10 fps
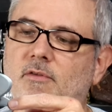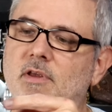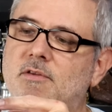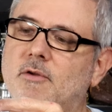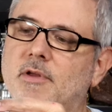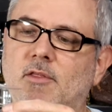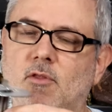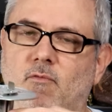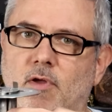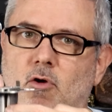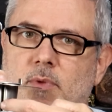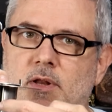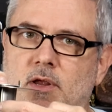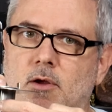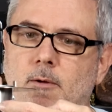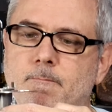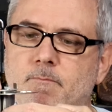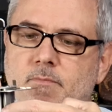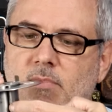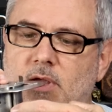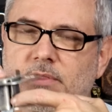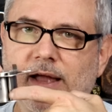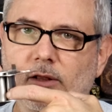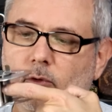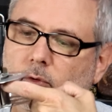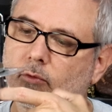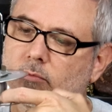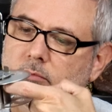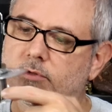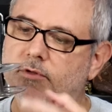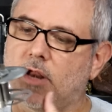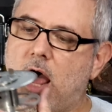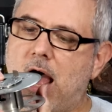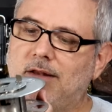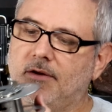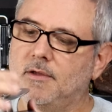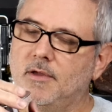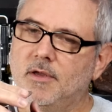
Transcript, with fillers: It's easier to get the film in here in that little slot.